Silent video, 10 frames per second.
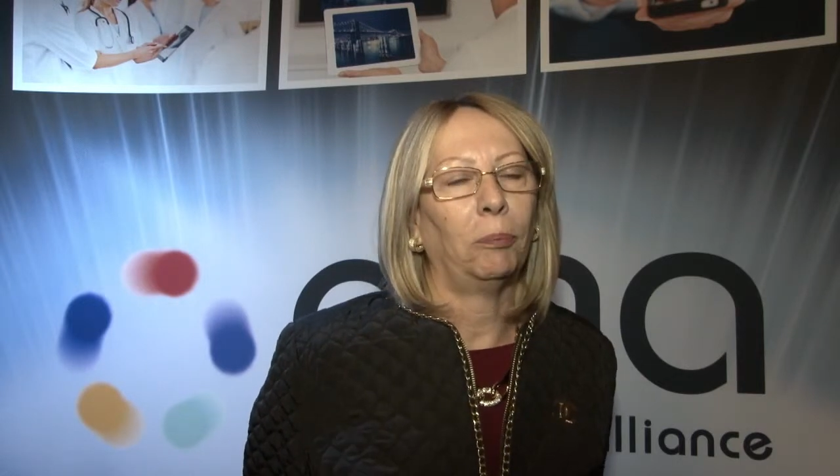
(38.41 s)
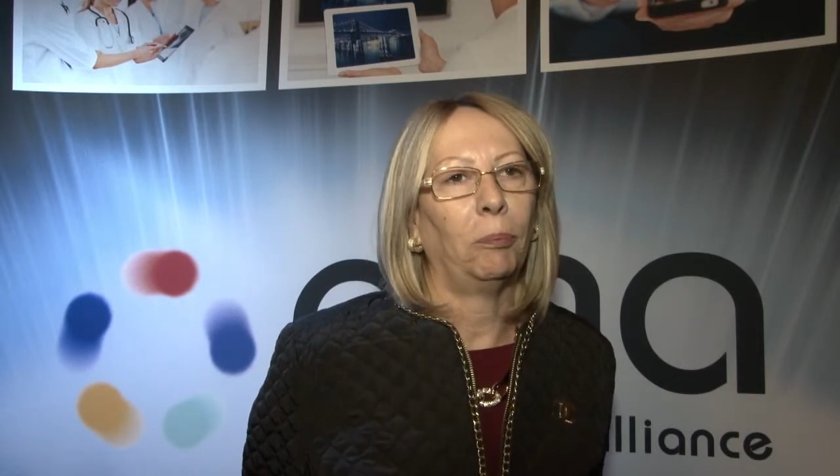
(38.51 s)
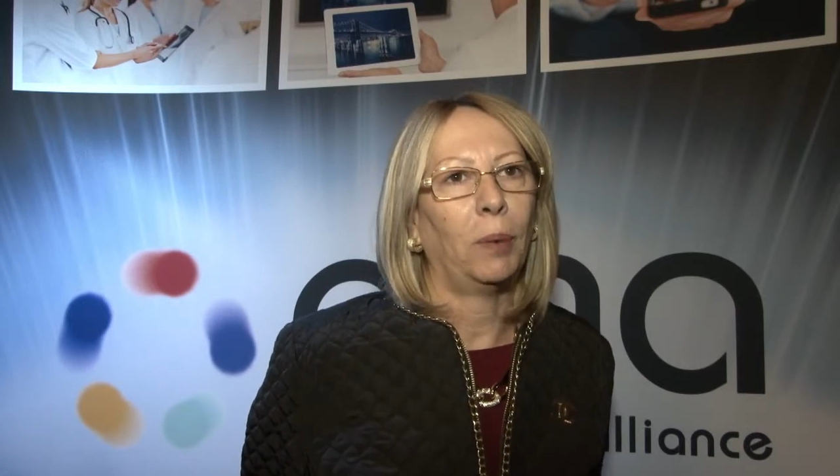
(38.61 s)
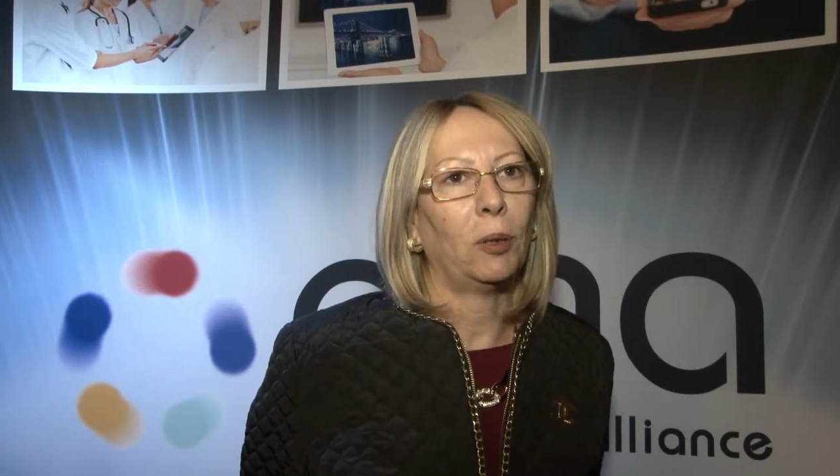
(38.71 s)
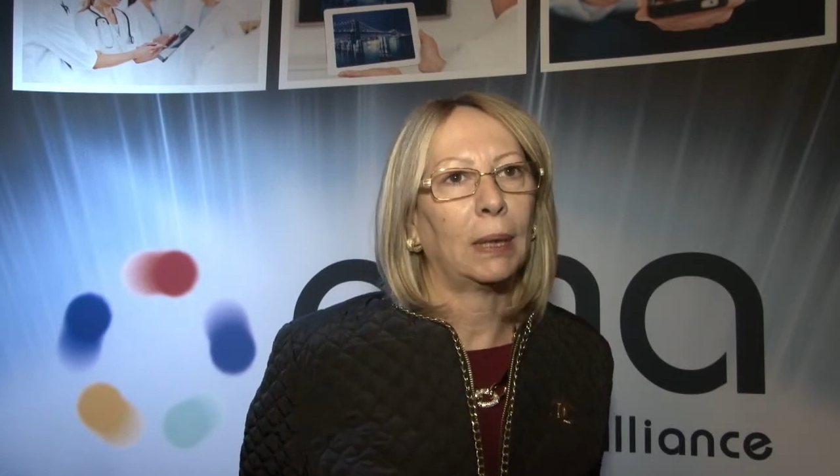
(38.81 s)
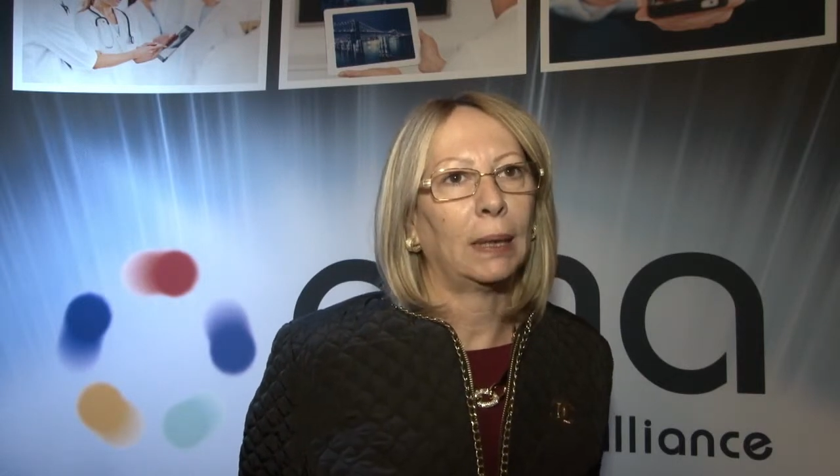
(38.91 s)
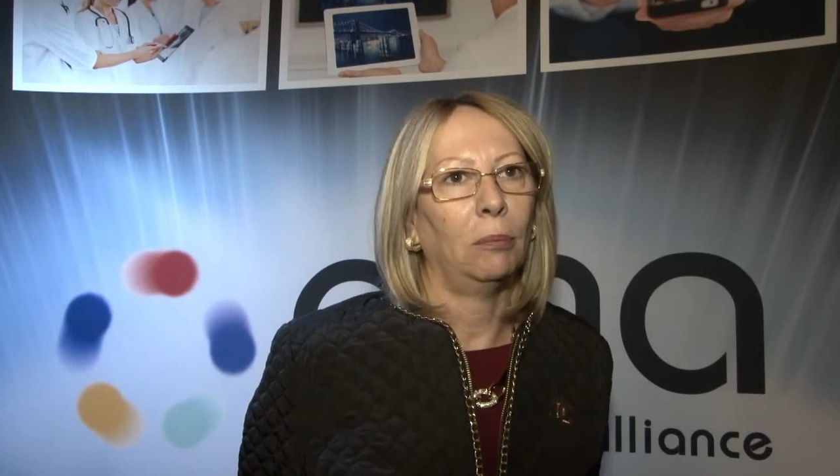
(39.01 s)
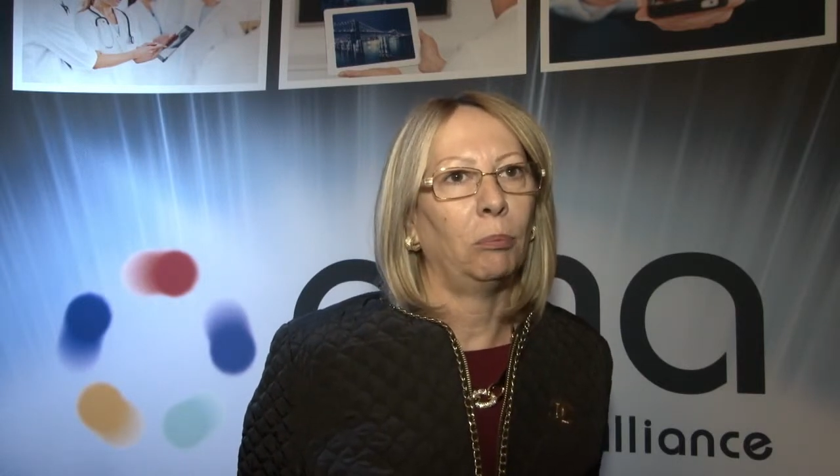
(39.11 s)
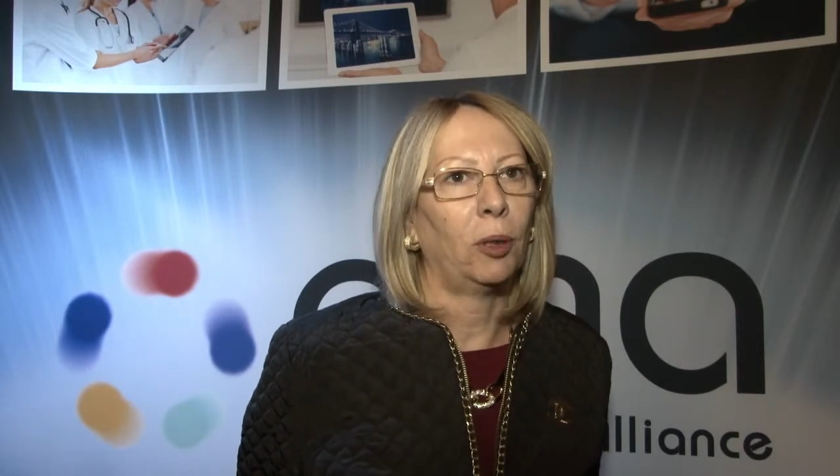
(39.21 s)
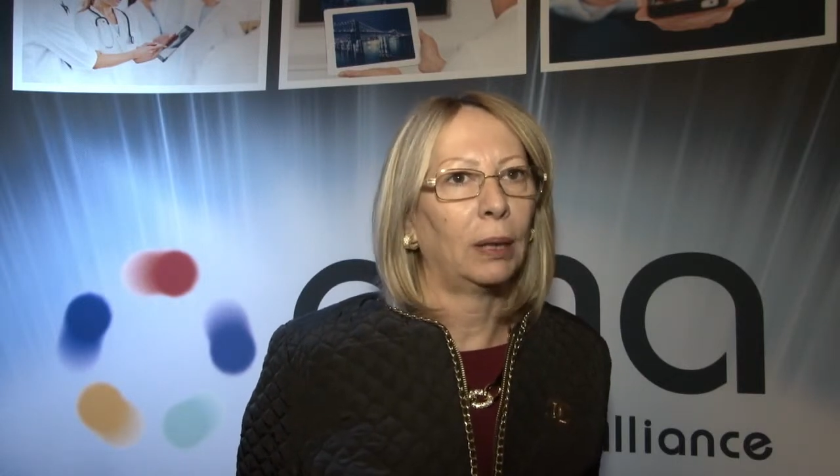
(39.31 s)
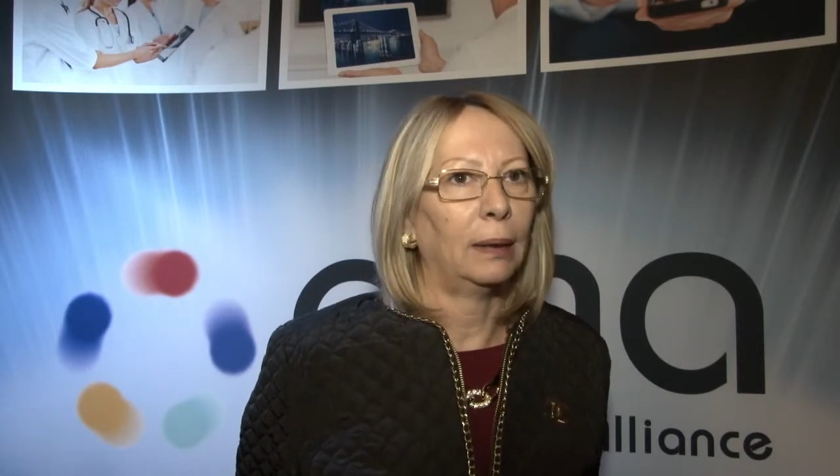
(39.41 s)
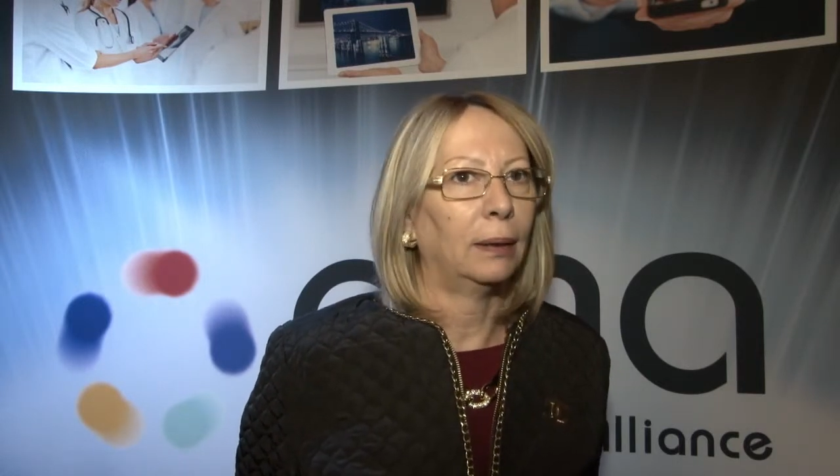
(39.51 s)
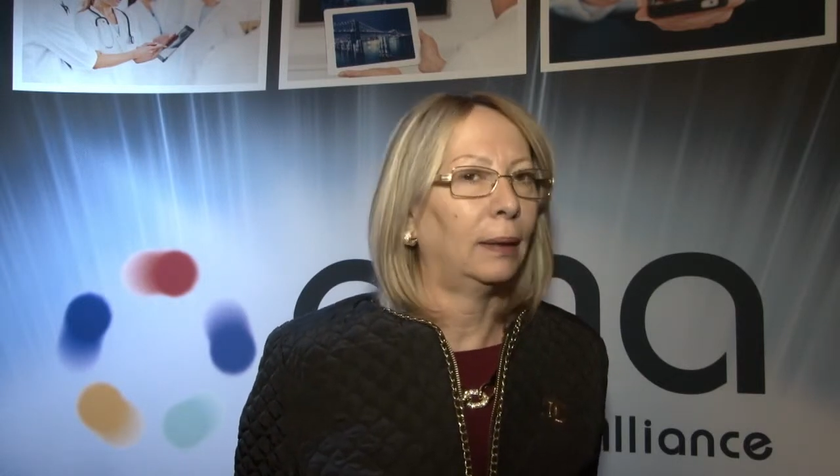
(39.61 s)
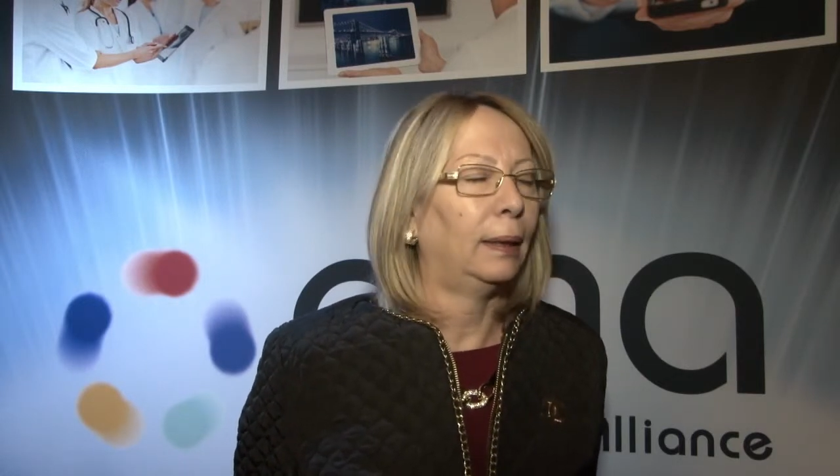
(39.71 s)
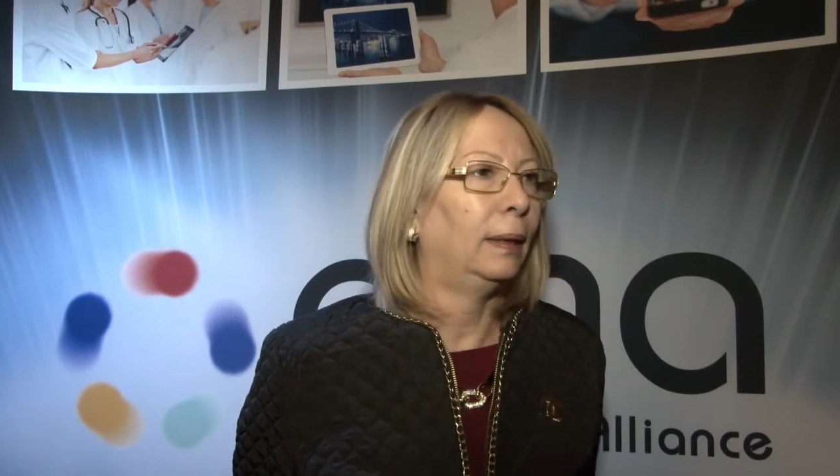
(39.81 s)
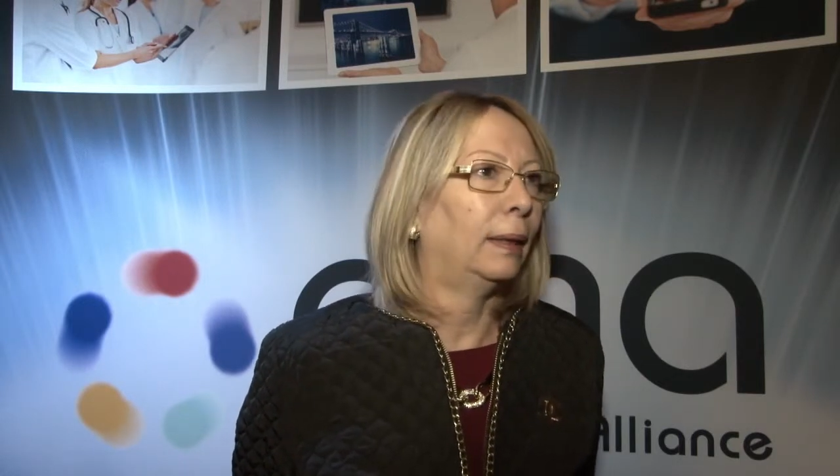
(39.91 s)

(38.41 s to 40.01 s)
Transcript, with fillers: most importantly,